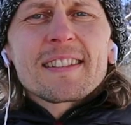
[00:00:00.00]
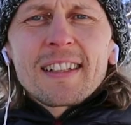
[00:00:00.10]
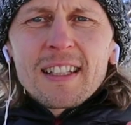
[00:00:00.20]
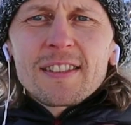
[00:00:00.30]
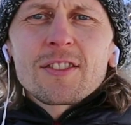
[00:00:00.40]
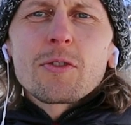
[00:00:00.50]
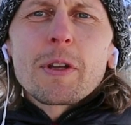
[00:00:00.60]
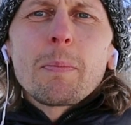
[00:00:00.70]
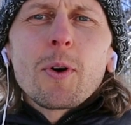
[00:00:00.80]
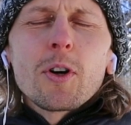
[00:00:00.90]
it's not so
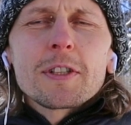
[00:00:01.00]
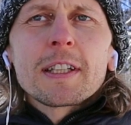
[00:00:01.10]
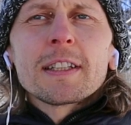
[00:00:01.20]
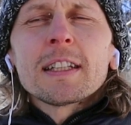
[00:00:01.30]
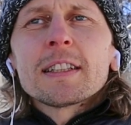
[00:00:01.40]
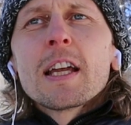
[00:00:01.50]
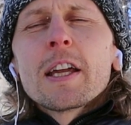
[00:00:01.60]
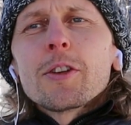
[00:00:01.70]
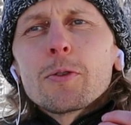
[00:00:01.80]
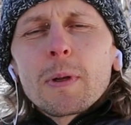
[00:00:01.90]
important that
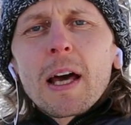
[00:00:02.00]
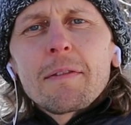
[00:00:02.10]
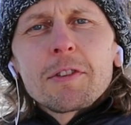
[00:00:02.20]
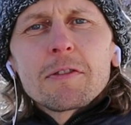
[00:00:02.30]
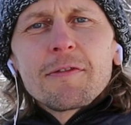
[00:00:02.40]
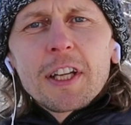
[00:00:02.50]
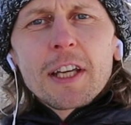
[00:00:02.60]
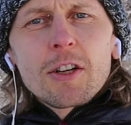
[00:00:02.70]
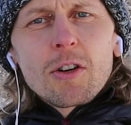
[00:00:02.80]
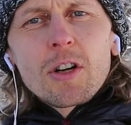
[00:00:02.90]
you will have your
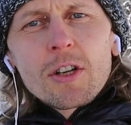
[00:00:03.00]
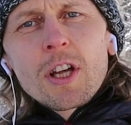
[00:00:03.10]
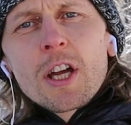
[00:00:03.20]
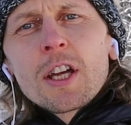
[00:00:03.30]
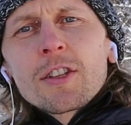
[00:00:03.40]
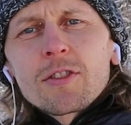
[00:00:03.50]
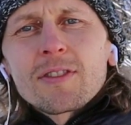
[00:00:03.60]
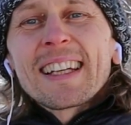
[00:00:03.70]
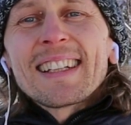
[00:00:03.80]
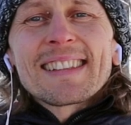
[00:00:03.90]
video on, so
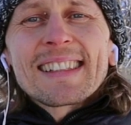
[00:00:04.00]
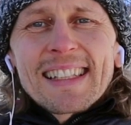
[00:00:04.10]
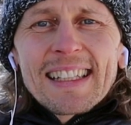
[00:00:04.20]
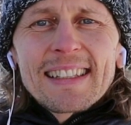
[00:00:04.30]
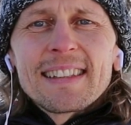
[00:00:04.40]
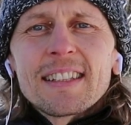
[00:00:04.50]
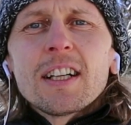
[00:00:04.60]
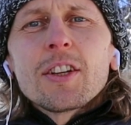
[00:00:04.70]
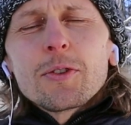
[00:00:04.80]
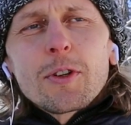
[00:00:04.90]
then it's
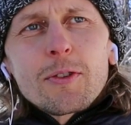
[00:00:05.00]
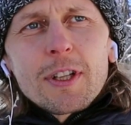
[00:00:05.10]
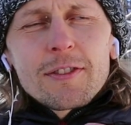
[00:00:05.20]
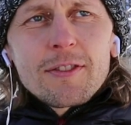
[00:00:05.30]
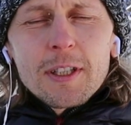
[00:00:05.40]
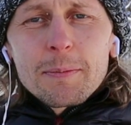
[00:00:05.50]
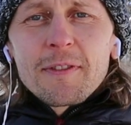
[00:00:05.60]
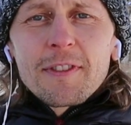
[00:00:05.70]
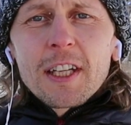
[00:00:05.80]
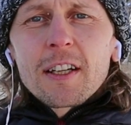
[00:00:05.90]
easier. You don't need to keep
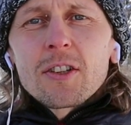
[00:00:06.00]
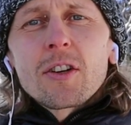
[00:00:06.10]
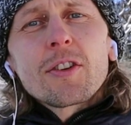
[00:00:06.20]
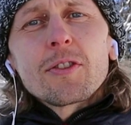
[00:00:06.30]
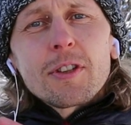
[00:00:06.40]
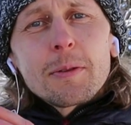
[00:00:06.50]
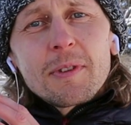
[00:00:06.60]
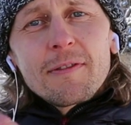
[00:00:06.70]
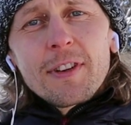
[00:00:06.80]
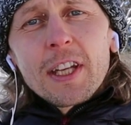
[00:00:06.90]
the video on, you keep
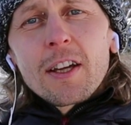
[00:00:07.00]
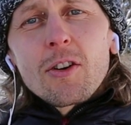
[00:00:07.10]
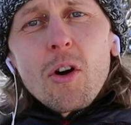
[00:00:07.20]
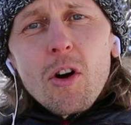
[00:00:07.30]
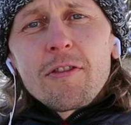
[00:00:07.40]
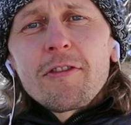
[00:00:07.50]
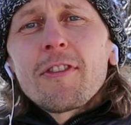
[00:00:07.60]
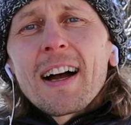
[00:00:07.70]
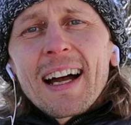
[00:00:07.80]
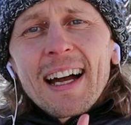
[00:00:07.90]
the video
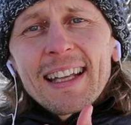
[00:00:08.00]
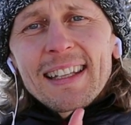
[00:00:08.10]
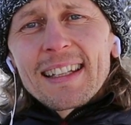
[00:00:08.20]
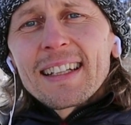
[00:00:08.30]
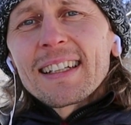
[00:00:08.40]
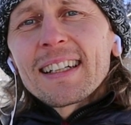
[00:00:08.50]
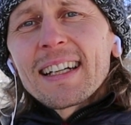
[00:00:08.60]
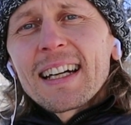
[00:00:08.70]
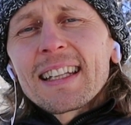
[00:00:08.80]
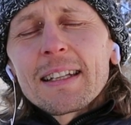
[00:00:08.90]
off and
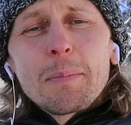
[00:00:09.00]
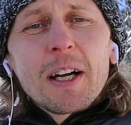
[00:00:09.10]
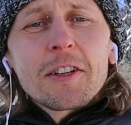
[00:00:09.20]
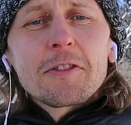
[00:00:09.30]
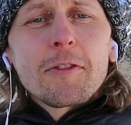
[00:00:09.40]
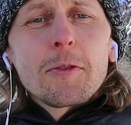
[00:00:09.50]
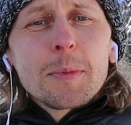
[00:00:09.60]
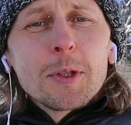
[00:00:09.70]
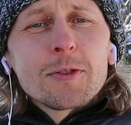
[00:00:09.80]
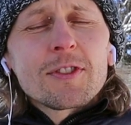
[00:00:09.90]
the microphone
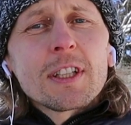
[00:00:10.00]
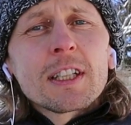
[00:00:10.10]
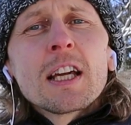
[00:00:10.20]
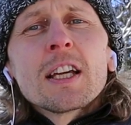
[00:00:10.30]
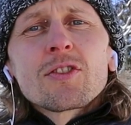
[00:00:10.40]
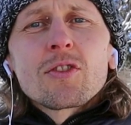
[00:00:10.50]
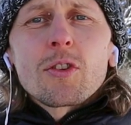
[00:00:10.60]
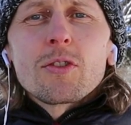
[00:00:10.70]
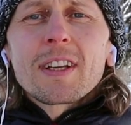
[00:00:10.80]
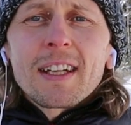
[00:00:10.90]
muted, so
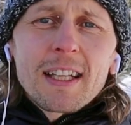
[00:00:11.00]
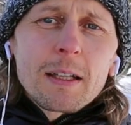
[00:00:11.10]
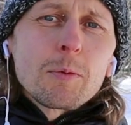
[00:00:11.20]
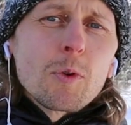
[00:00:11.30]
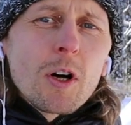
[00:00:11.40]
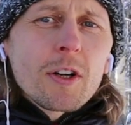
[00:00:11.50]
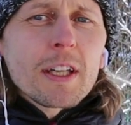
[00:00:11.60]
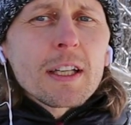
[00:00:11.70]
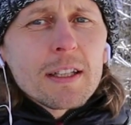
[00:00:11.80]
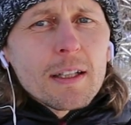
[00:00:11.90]
you can keep
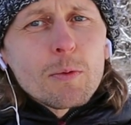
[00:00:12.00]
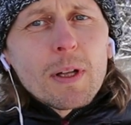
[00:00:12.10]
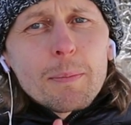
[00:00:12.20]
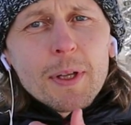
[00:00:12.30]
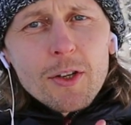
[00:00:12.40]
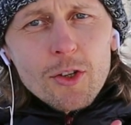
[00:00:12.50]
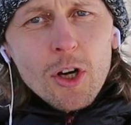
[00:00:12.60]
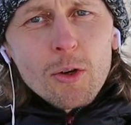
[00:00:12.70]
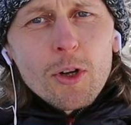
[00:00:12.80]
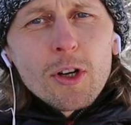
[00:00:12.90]
walking. There will be
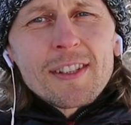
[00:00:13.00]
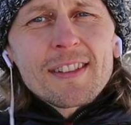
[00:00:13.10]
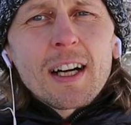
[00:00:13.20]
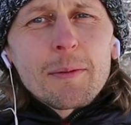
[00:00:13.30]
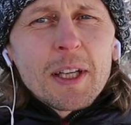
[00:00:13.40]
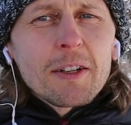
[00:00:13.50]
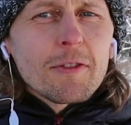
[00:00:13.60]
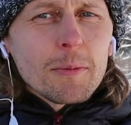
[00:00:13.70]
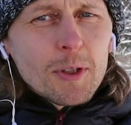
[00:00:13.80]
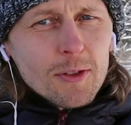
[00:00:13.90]
no noise coming from